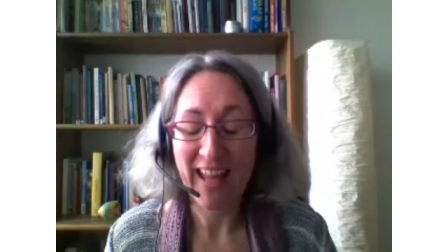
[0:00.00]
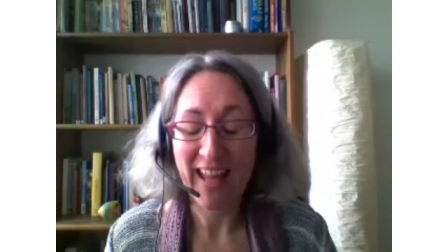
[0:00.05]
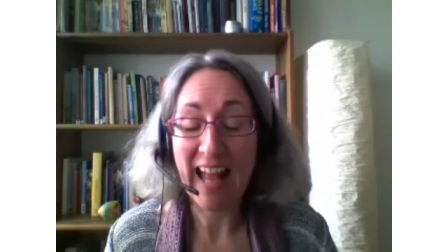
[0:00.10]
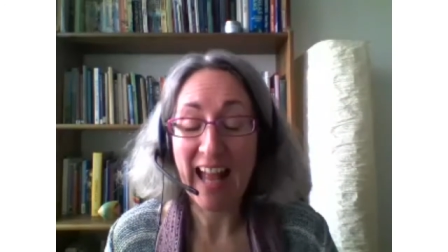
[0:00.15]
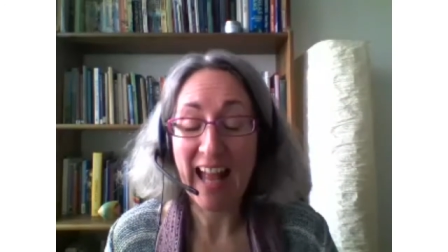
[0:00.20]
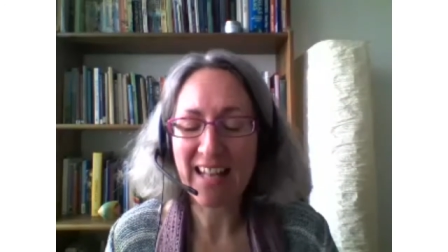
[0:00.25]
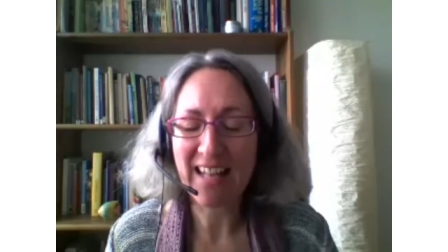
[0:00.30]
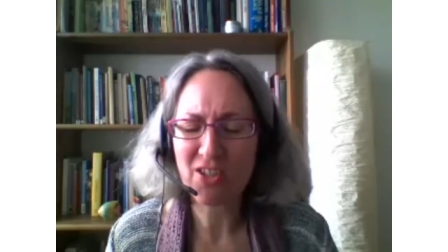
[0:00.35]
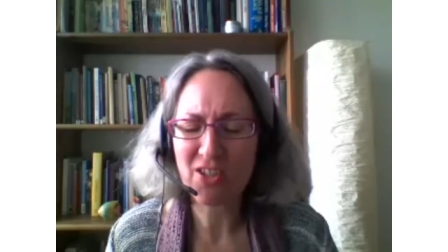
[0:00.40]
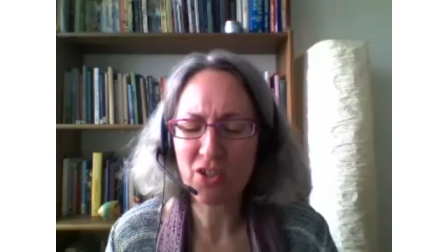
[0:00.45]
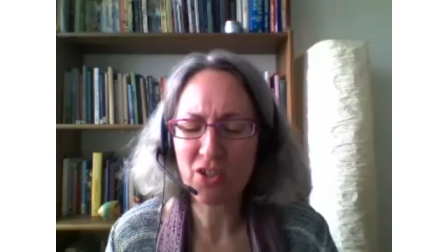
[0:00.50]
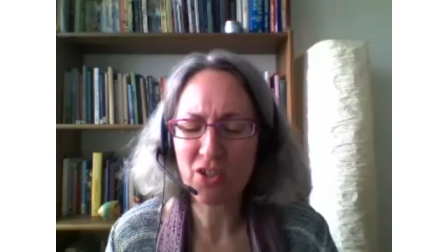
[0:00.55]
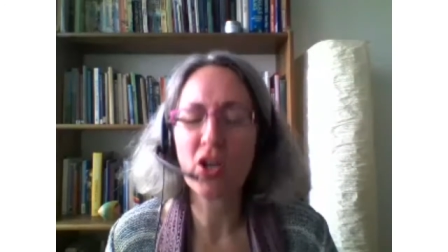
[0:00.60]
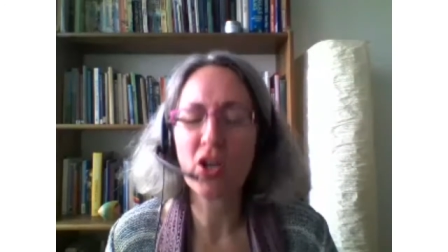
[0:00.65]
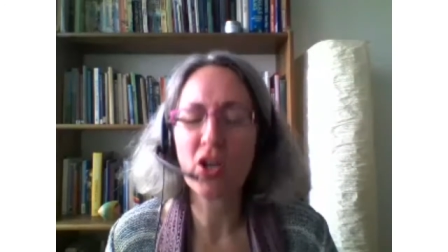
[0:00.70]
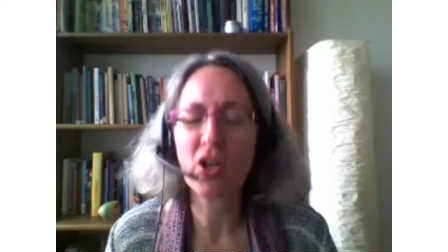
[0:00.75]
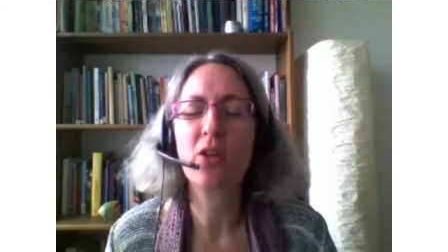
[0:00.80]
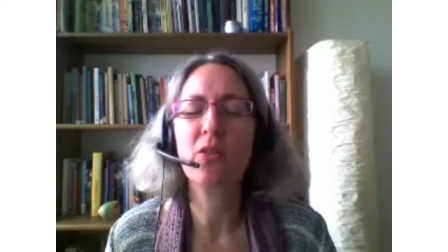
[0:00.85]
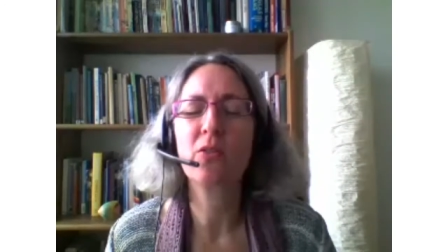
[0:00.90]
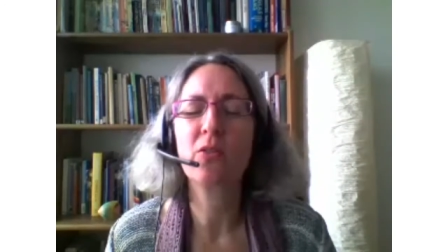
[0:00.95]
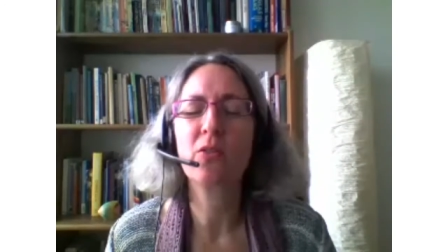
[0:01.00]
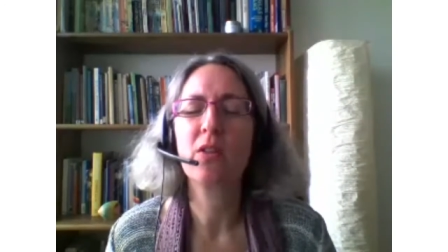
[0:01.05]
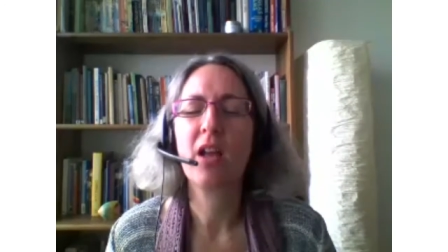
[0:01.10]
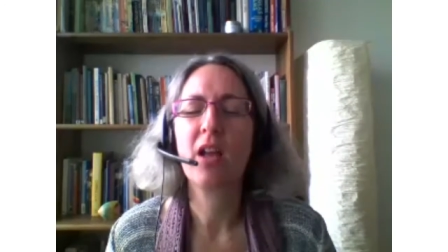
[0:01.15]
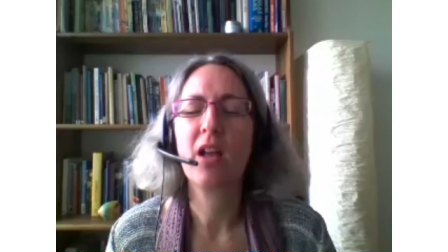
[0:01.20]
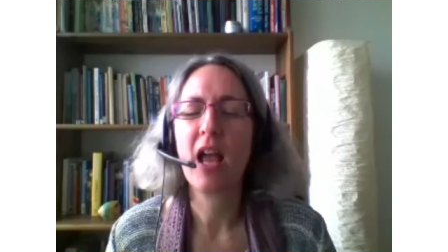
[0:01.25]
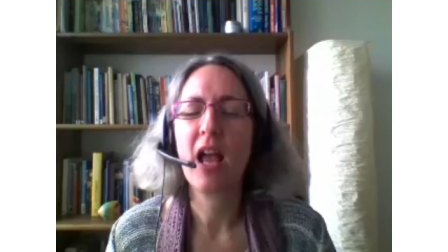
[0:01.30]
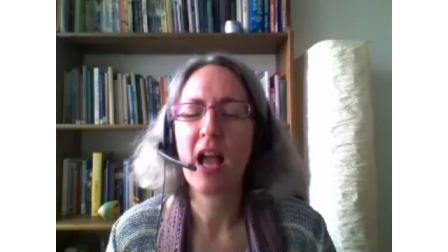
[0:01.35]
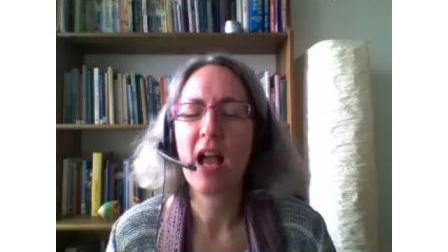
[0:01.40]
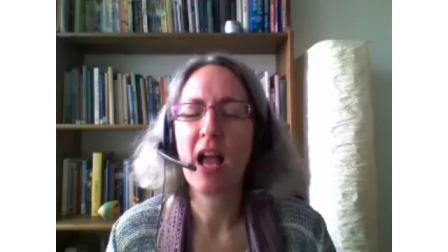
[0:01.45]
and know
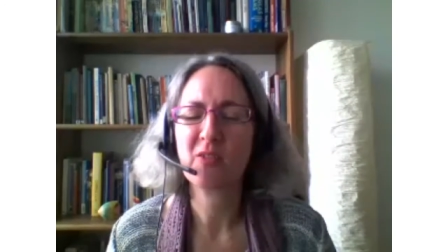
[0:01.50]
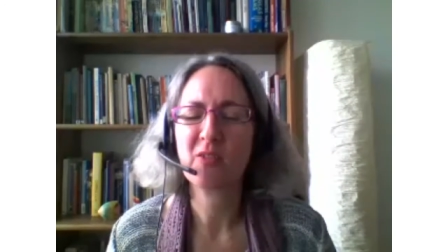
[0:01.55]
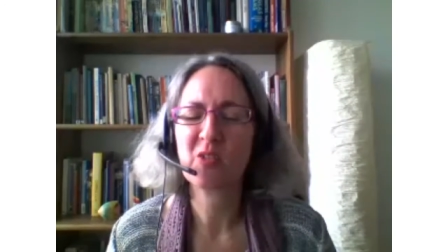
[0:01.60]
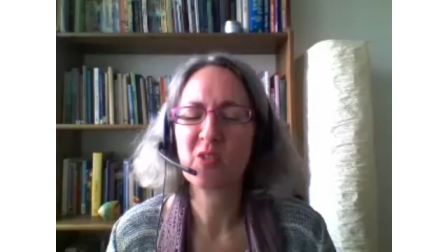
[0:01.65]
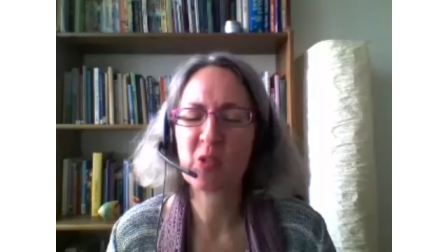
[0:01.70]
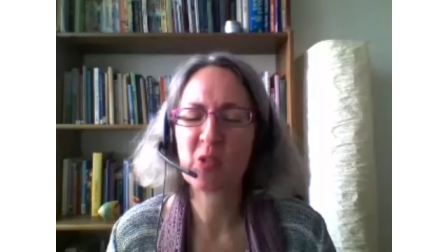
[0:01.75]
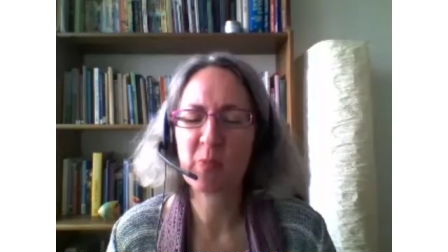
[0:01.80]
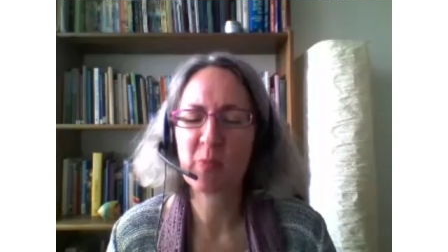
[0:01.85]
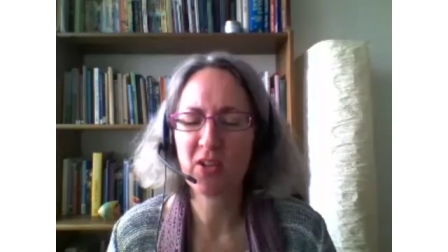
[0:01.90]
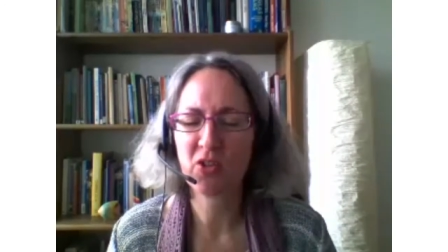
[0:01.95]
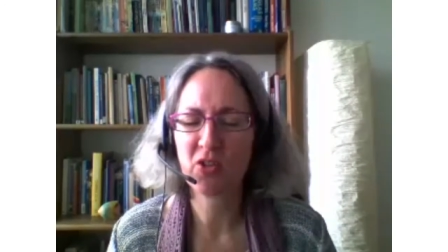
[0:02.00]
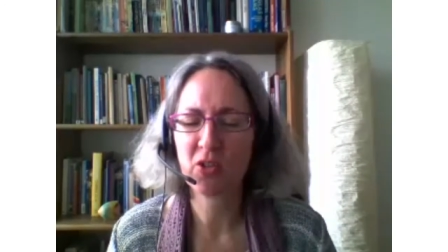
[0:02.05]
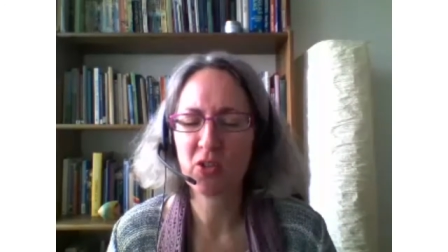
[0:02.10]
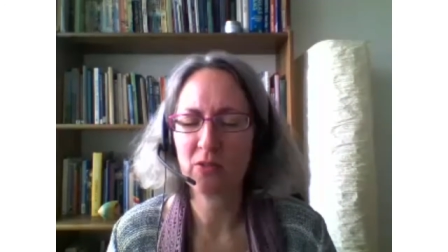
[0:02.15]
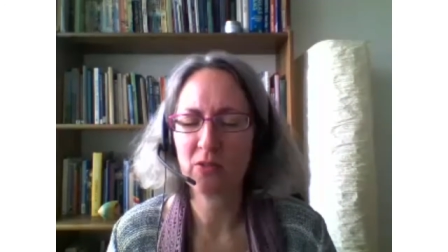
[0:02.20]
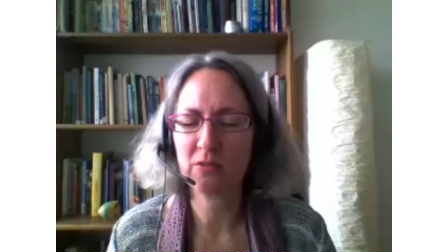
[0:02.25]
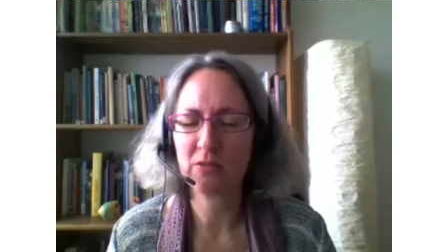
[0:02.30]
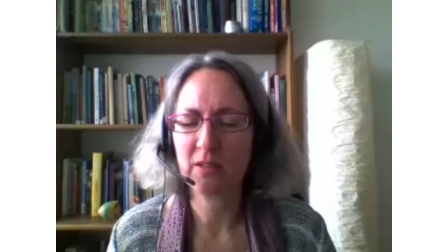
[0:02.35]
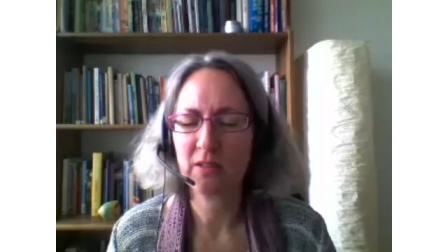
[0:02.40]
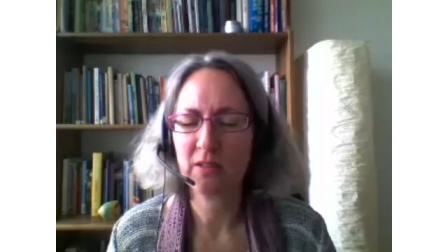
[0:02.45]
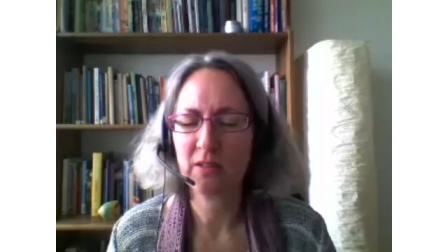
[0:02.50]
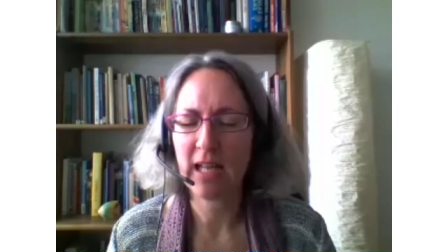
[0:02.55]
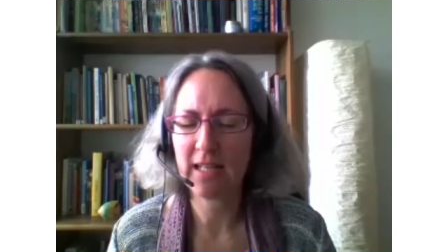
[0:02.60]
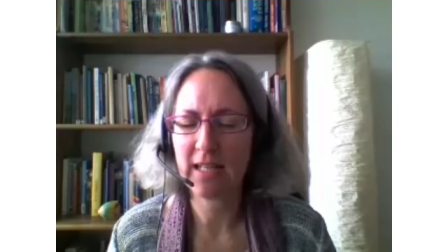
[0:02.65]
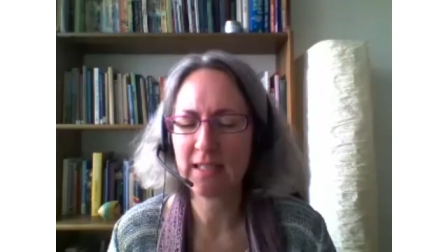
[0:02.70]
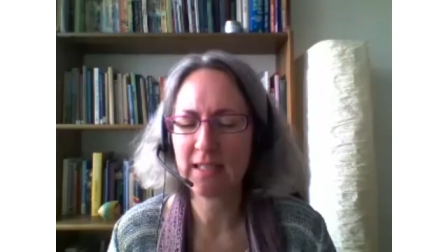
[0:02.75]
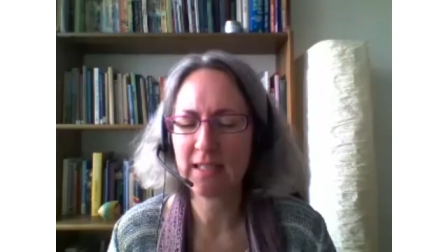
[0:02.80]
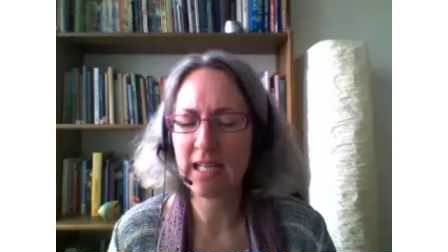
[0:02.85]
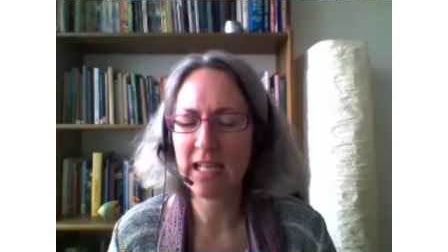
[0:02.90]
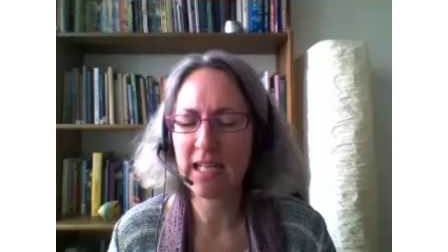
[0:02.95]
how special
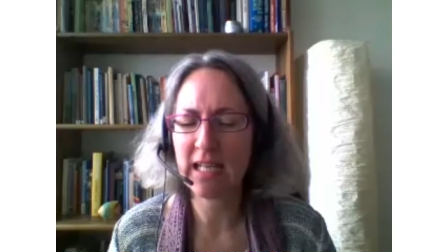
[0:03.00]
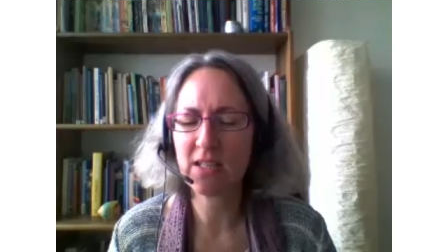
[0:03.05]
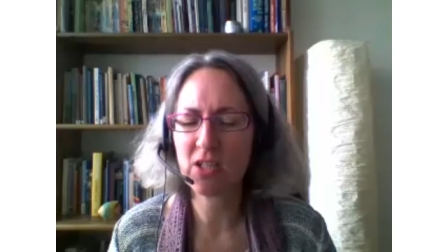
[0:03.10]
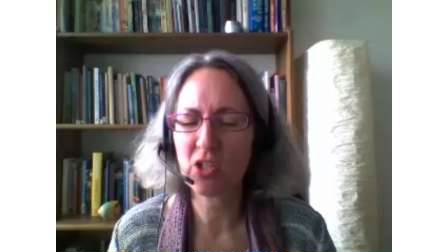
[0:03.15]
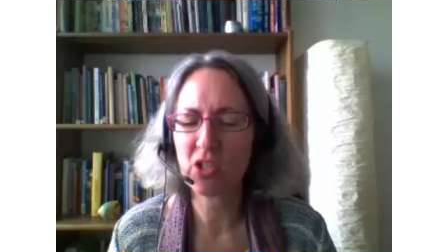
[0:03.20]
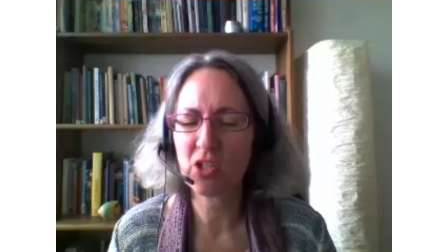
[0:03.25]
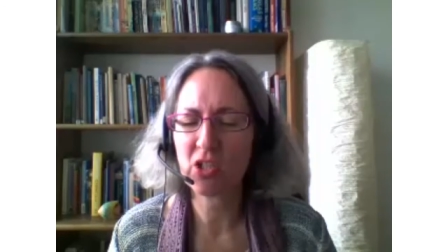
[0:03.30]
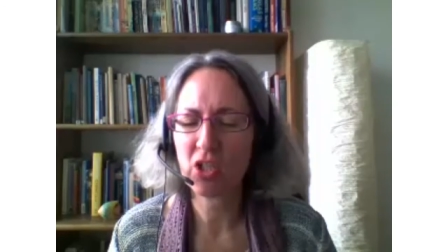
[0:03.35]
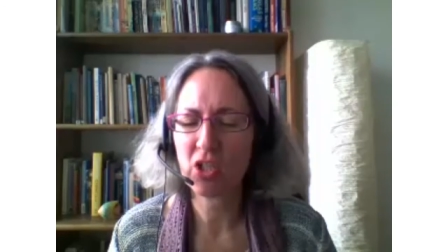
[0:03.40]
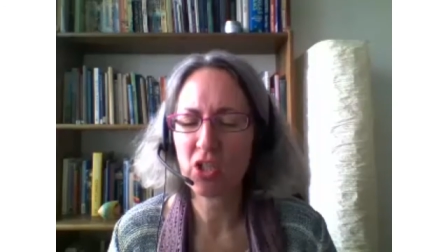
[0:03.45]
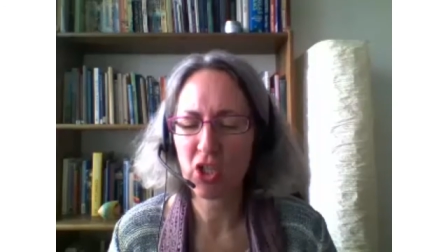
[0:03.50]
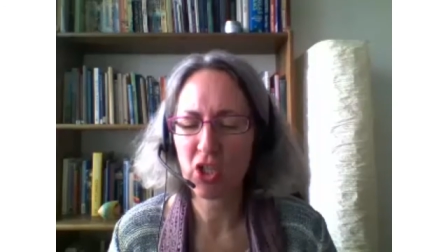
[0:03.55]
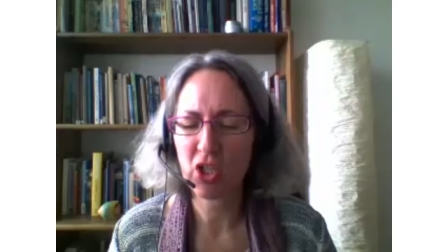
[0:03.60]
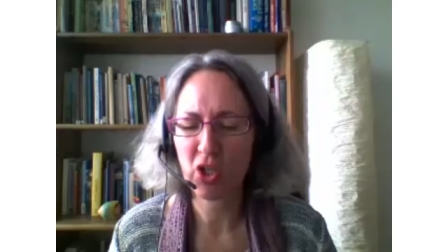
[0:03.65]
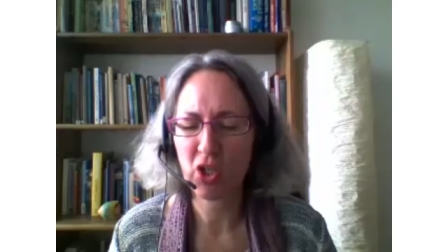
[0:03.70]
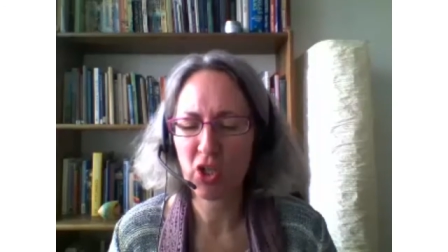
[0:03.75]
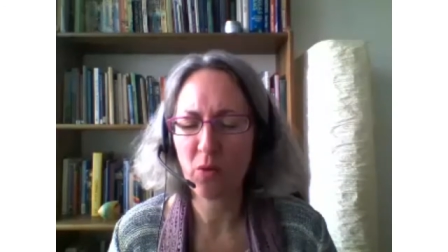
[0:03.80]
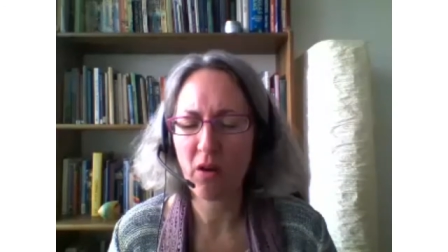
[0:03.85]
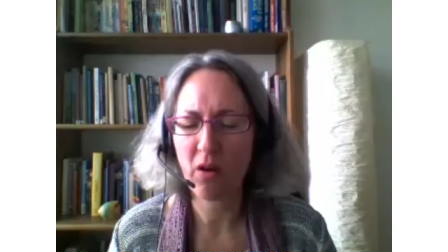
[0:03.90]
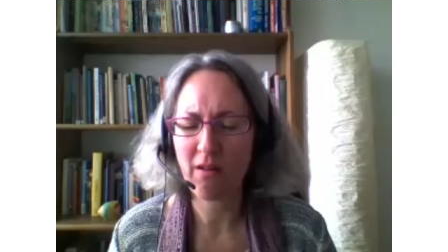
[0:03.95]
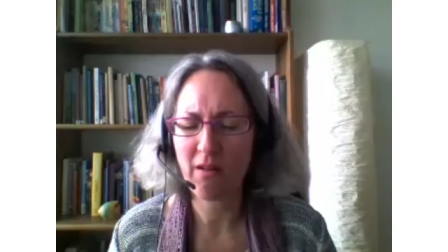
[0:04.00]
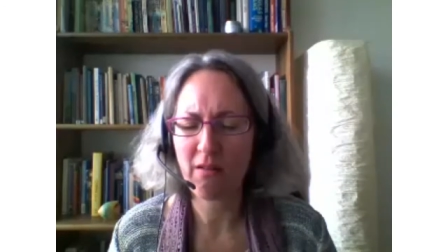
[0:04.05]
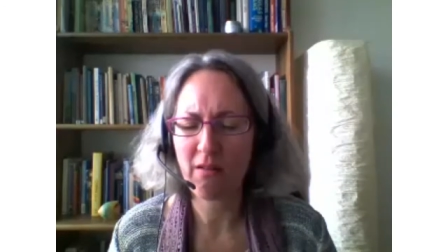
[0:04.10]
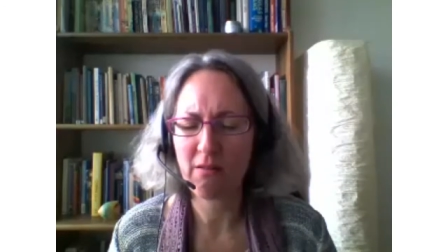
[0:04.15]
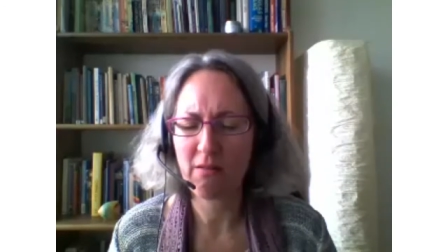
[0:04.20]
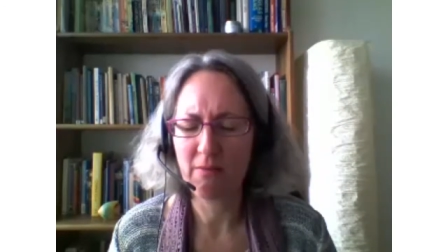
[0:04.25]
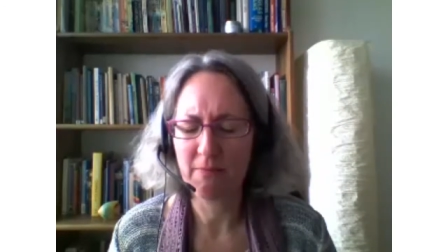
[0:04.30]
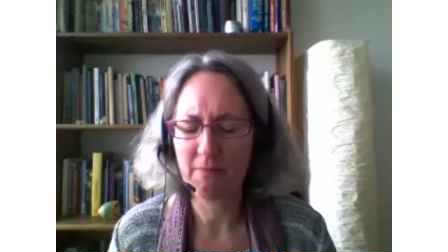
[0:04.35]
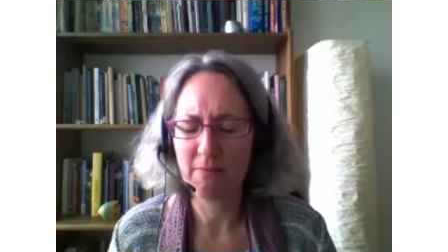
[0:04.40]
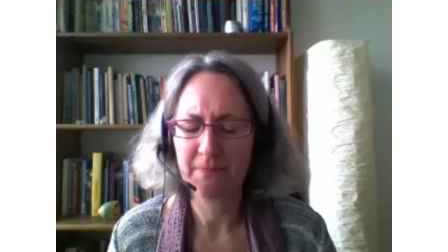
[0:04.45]
and needed you are.